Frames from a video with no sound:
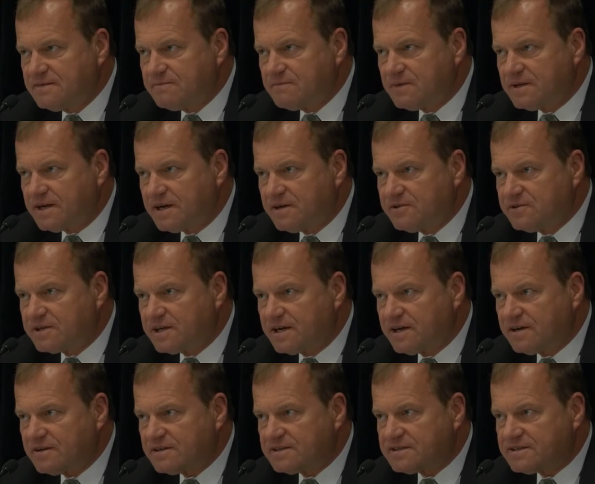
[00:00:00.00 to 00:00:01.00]
but now you get
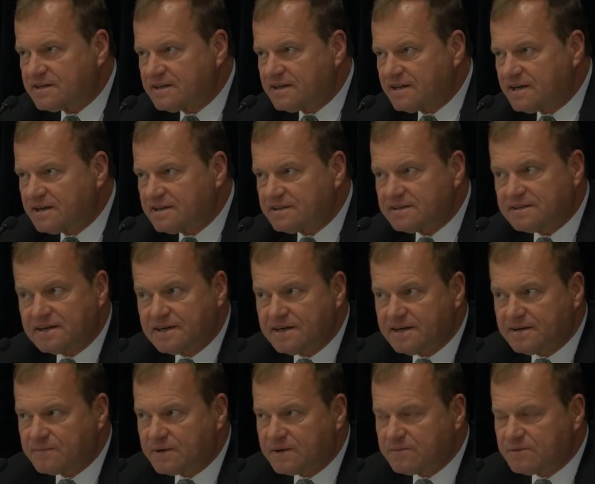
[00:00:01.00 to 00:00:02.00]
out in the sunlight, and
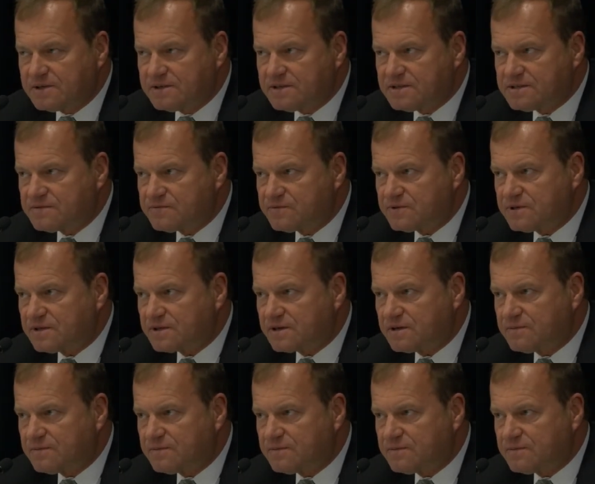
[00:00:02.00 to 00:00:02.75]
hey, maybe it doesn't work,